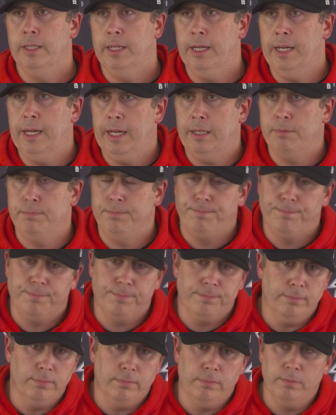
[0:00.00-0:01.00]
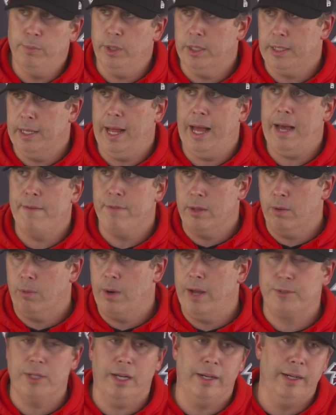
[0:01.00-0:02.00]
But having the
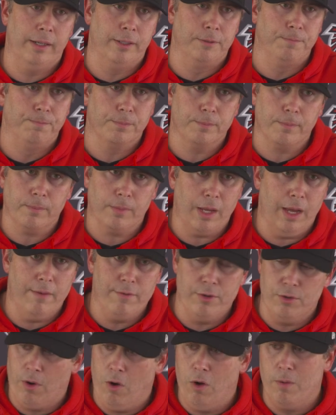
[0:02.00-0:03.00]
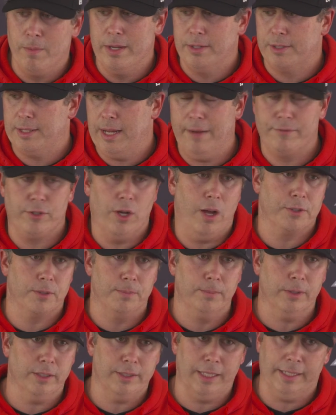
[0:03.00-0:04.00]
refs out here, having Jerome and his staff's
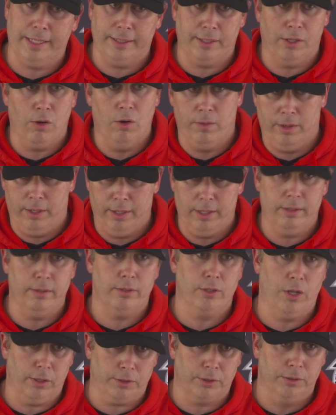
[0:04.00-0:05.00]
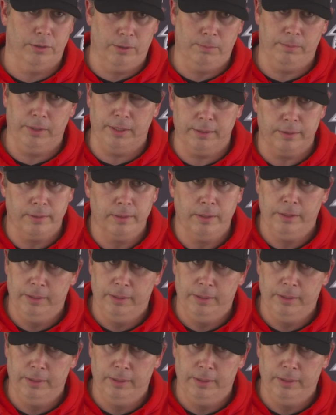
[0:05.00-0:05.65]
awesome because I get to go in there and talk to them and